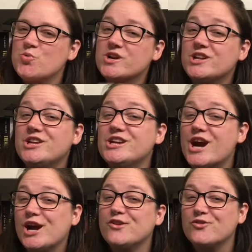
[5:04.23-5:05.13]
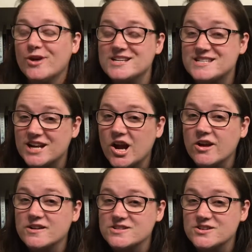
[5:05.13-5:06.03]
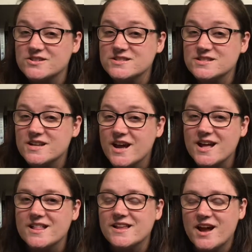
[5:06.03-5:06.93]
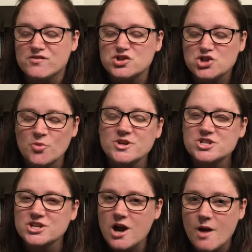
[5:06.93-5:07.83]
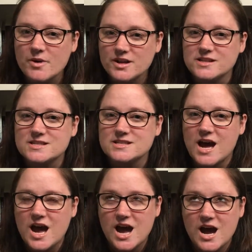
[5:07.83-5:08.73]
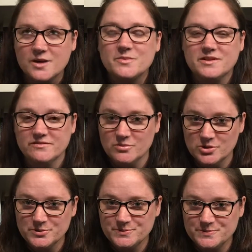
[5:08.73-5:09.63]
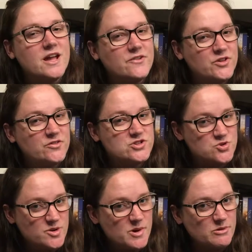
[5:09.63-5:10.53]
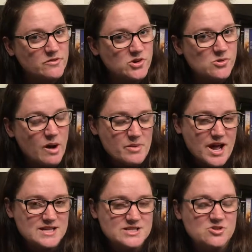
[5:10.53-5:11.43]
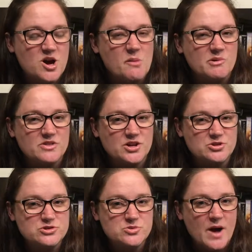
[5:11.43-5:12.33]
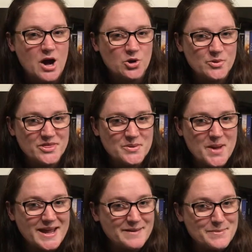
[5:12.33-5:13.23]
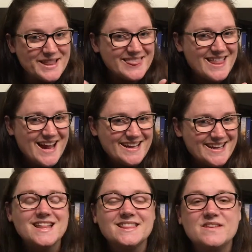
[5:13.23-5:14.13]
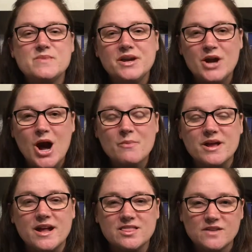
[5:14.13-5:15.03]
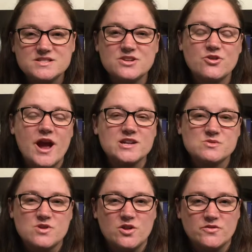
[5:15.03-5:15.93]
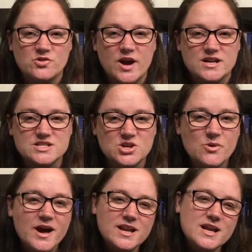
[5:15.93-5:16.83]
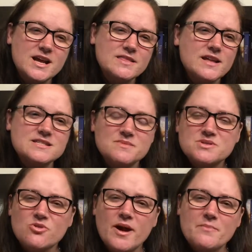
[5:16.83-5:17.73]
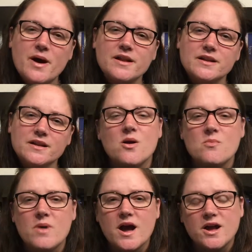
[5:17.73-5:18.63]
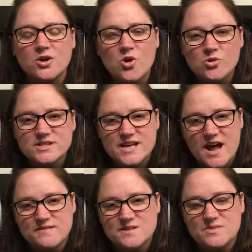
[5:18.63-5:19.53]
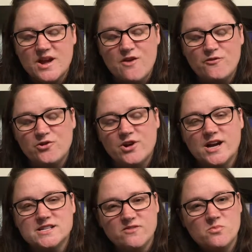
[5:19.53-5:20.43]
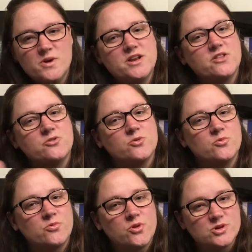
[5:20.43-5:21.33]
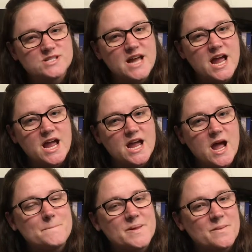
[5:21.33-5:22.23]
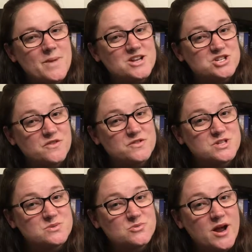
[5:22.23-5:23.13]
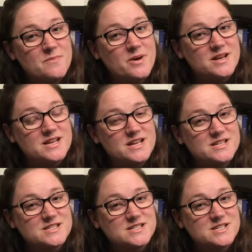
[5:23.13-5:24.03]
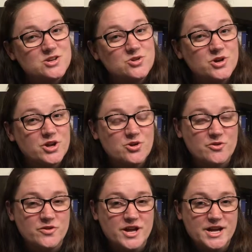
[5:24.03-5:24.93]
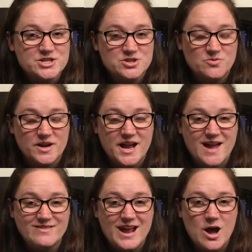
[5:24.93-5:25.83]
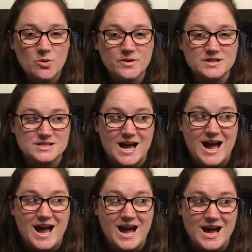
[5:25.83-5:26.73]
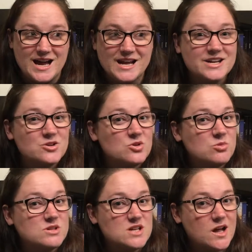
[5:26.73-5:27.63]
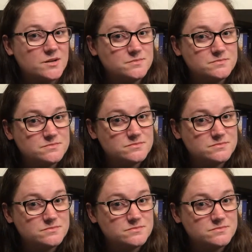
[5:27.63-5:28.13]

really kind of crazy characters that have so much in common. It's unbelievable. If you've enjoyed my review, I'm gonna ask that you help me with that YouTube algorithm and give me a like. Leave me a comment. I'd love to interact with all of you guys, and go ahead and hit that subscribe button. My goal is to have something out for you guys every Monday through Thursday, but the magic of the subscribe button is you'll get a notification when I have it out because I don't know what time.